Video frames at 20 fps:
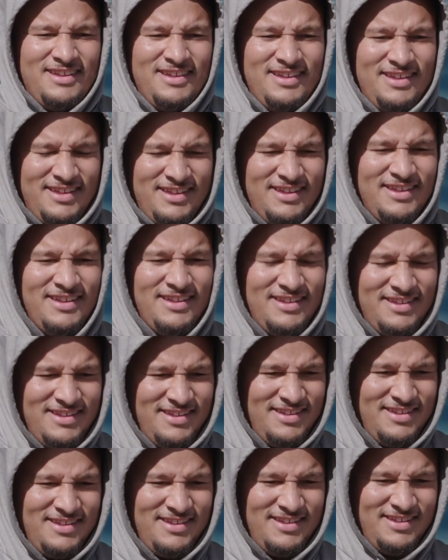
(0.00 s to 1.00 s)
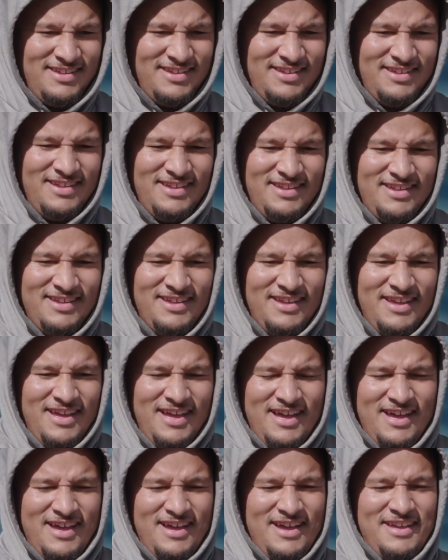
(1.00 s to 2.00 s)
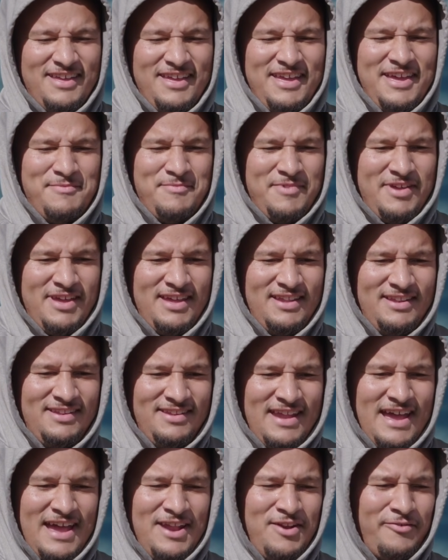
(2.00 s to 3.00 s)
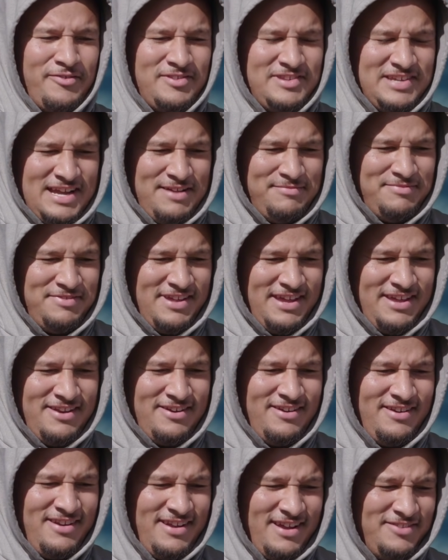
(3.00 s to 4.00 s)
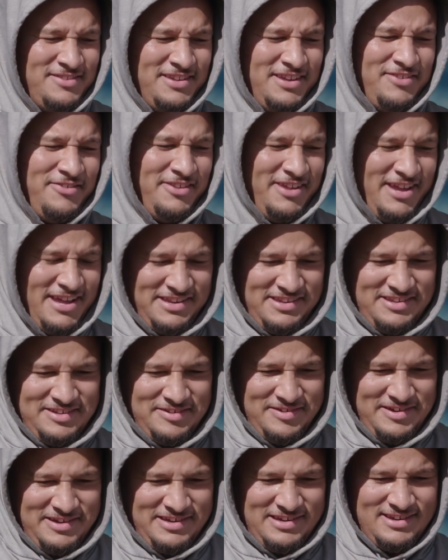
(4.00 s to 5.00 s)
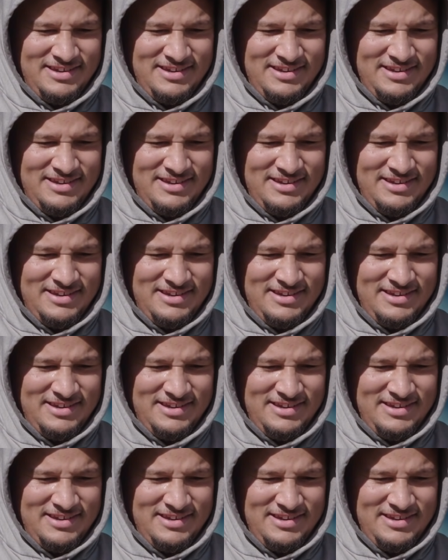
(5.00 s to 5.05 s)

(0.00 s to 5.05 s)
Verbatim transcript: Does he take that stuff pretty well? Uh, yeah, man. Nine overtimes later, I don't think he really has a choice.